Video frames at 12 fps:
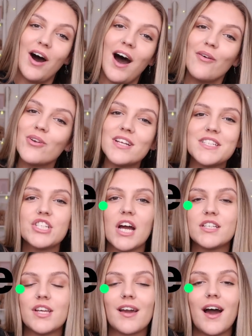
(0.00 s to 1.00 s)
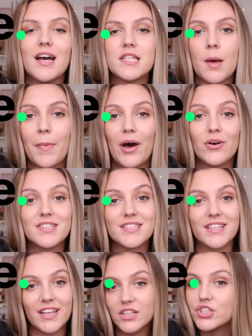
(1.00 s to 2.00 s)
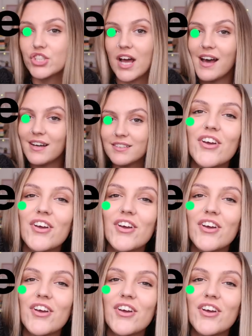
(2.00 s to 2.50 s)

I wanted to chat to you guys about Skillshare.